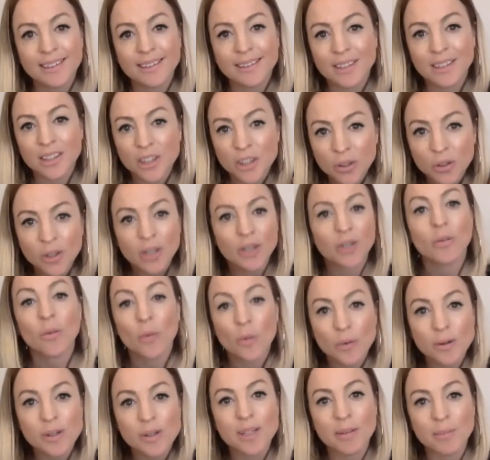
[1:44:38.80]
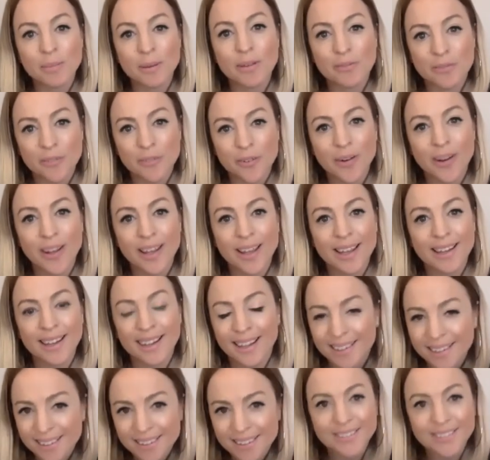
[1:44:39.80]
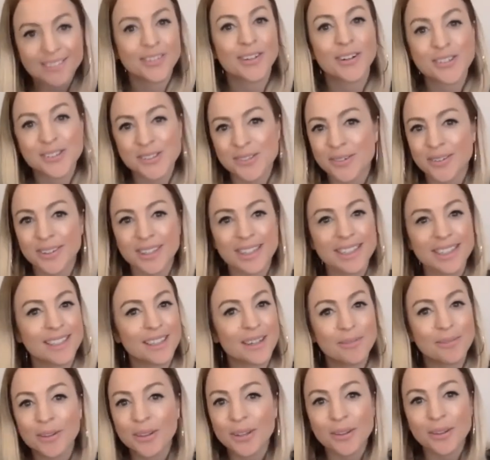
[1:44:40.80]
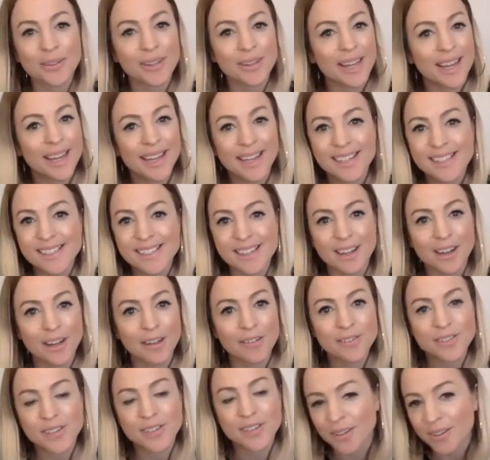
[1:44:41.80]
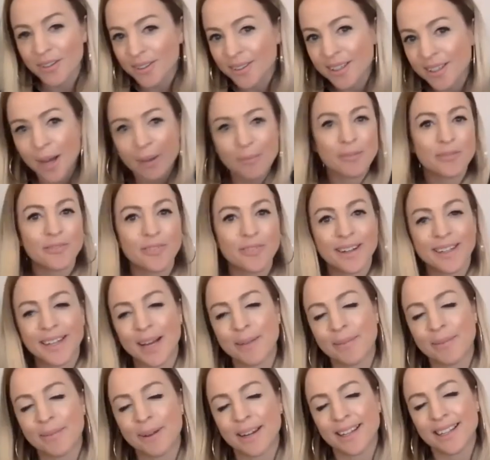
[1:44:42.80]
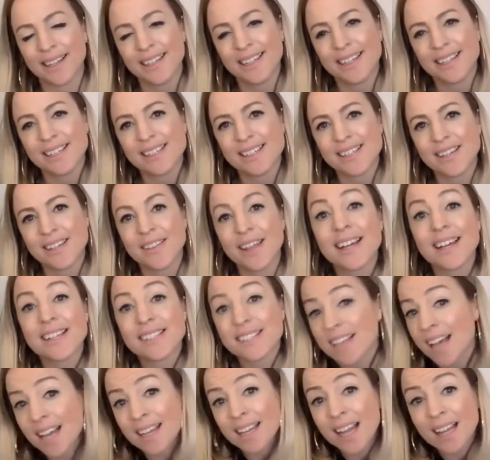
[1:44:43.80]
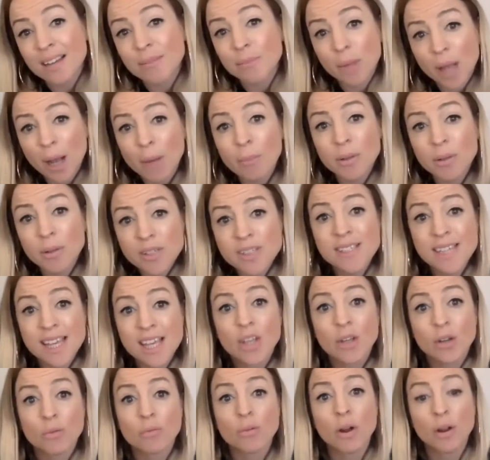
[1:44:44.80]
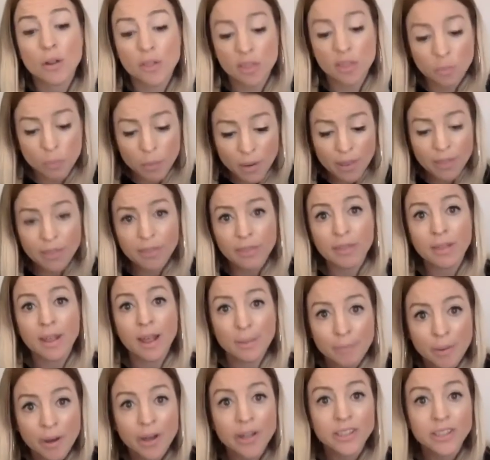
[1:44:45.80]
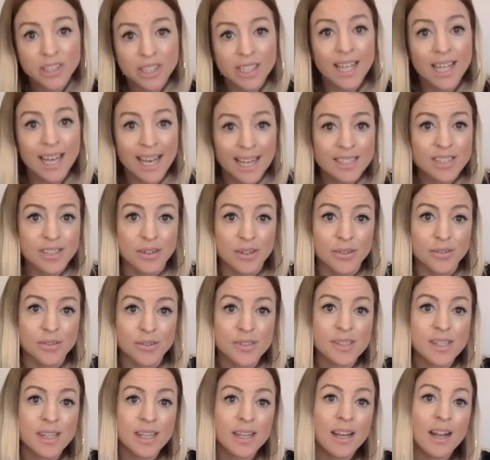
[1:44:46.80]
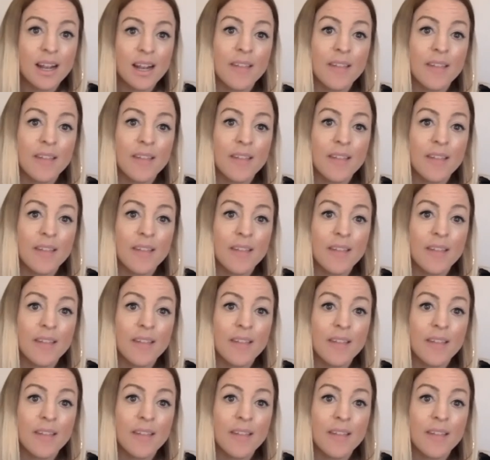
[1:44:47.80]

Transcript: That you can already be free, like God's already done what you need in his life, so come and find out about it. So that's, and we're seeing growth with emerging adults.